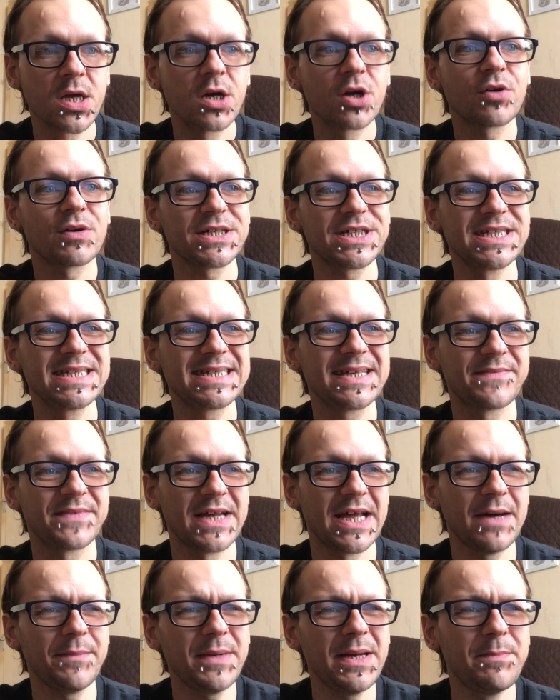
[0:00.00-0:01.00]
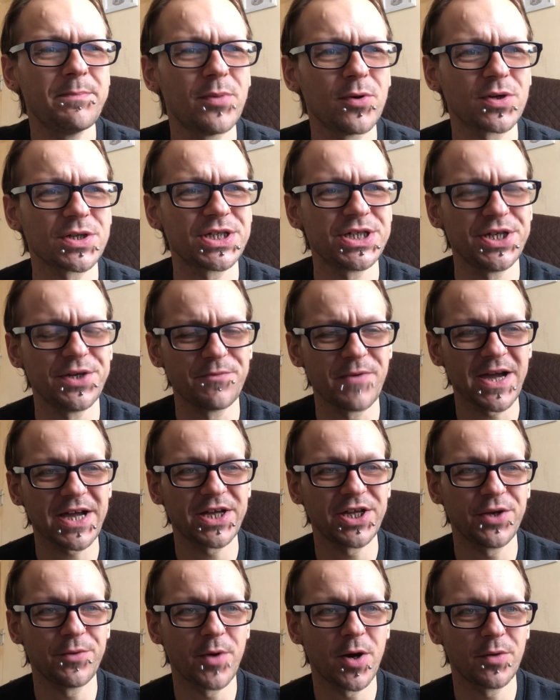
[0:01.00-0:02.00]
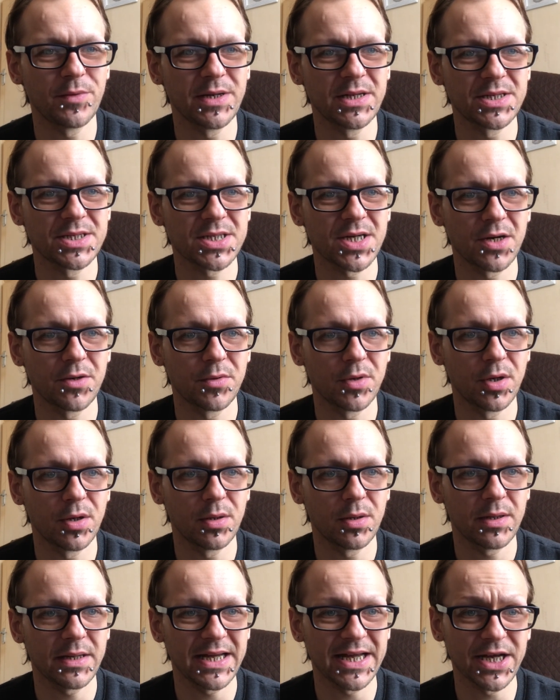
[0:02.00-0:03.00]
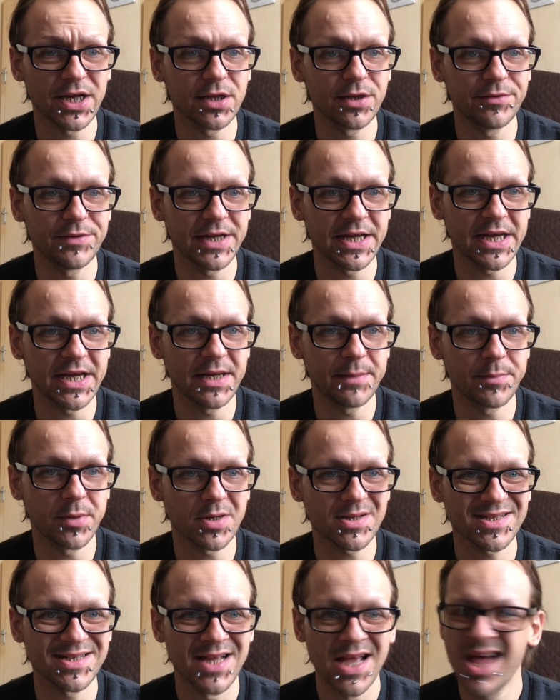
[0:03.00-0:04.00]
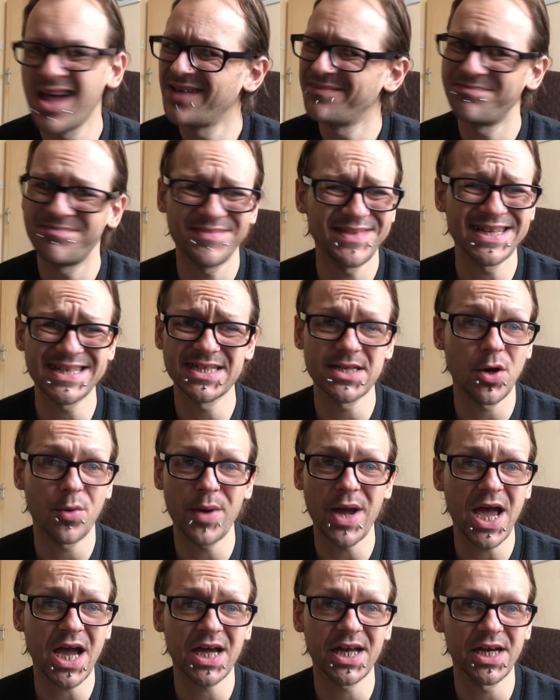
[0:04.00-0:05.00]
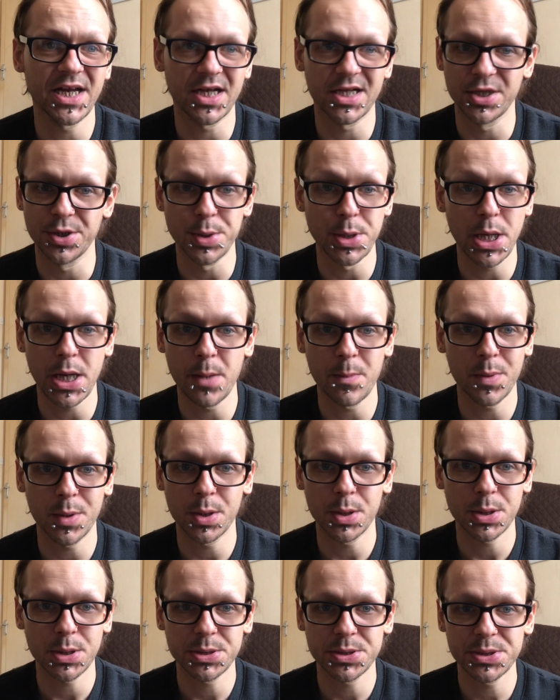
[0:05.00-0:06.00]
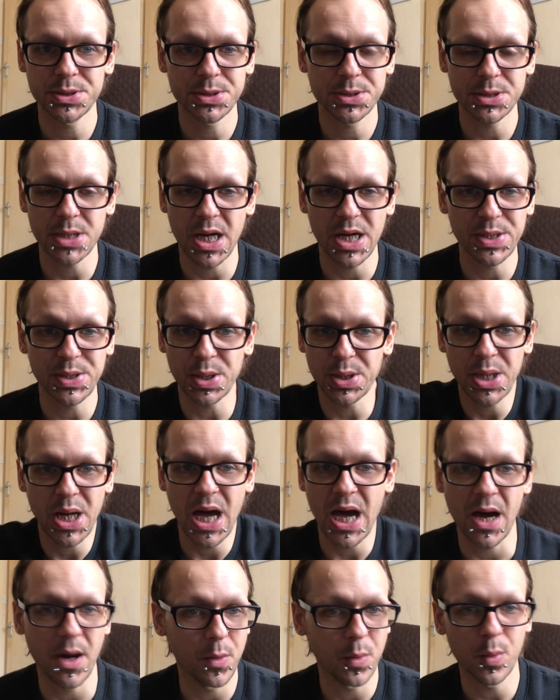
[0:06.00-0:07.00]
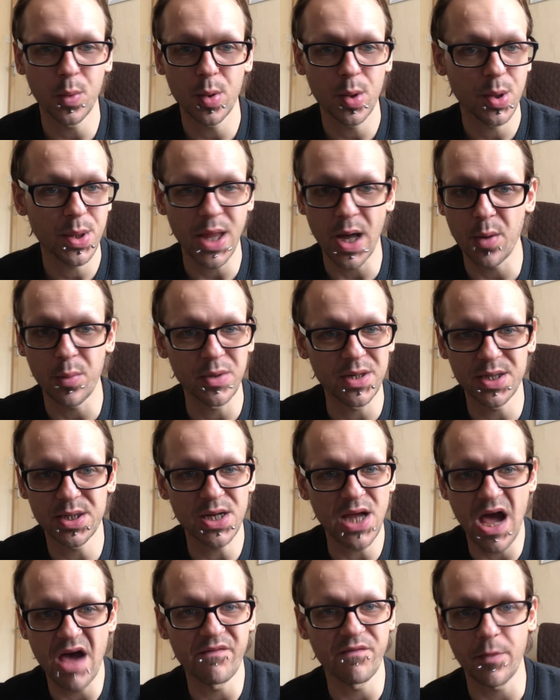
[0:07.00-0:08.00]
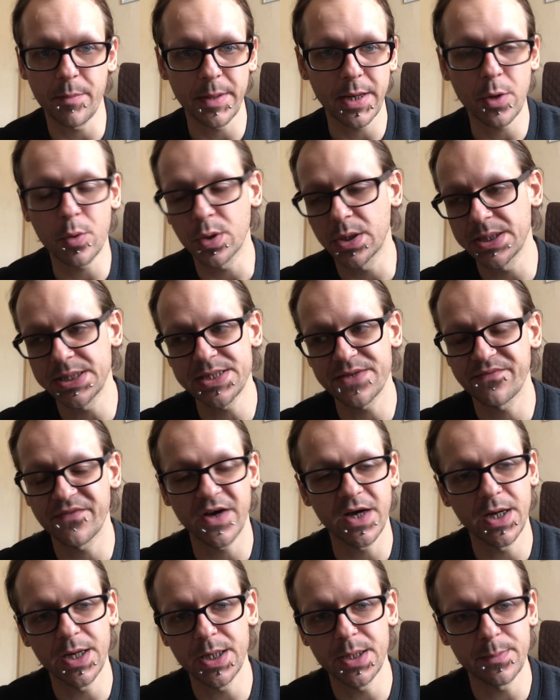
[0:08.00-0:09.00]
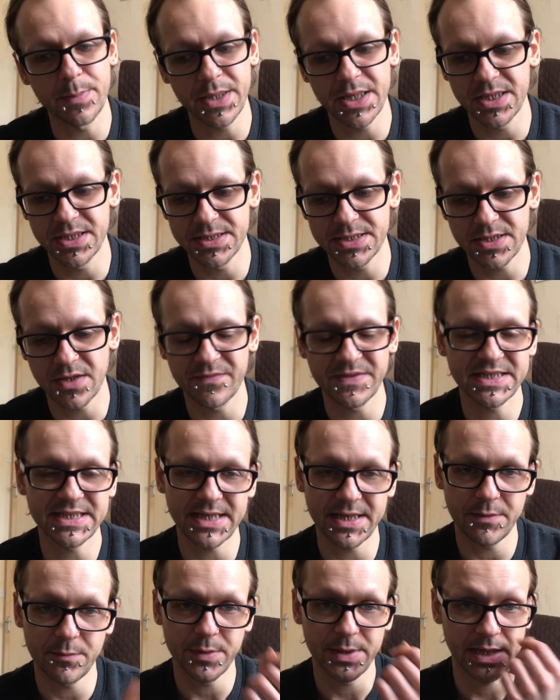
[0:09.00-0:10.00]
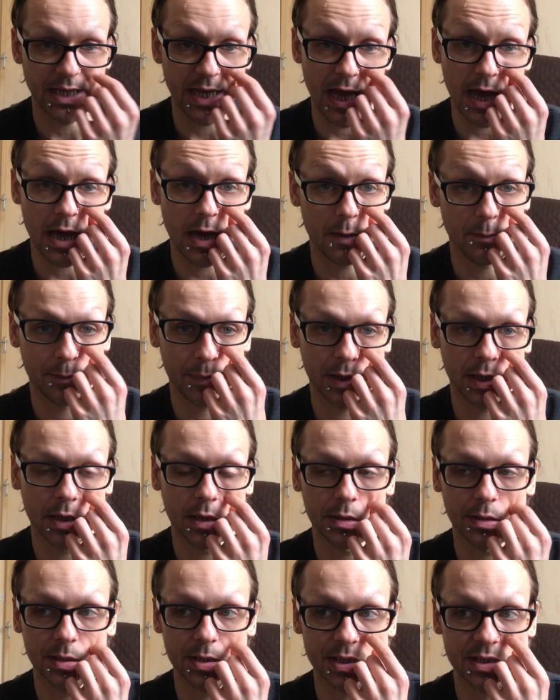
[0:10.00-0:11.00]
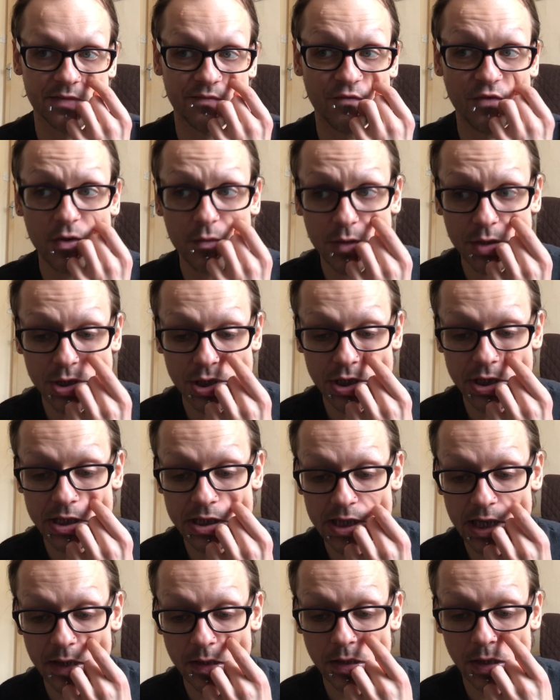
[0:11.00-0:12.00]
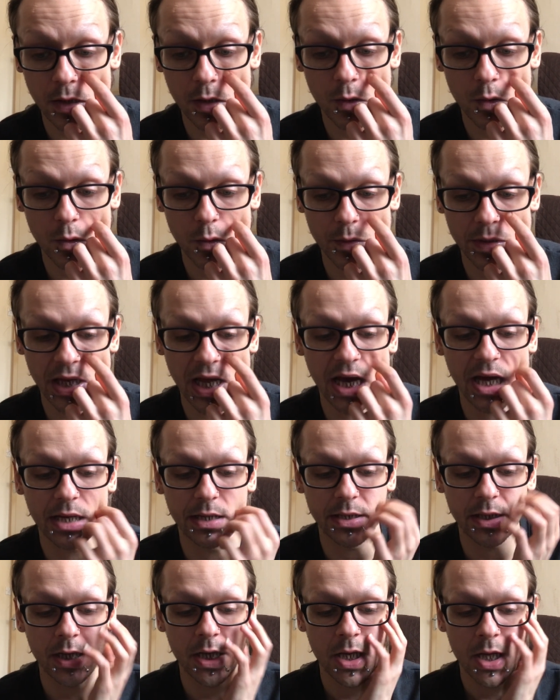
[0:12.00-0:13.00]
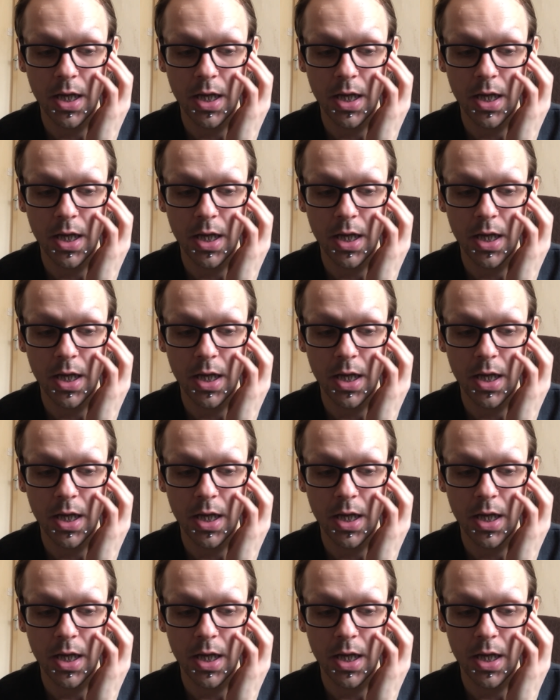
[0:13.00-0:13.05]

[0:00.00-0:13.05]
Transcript: Question 7. How many books do you reckon you own in total, including ebooks? There's no way I can include ebooks. I don't know how that would ever be quantified, because obviously with the app, you know, there's free ones you can download, and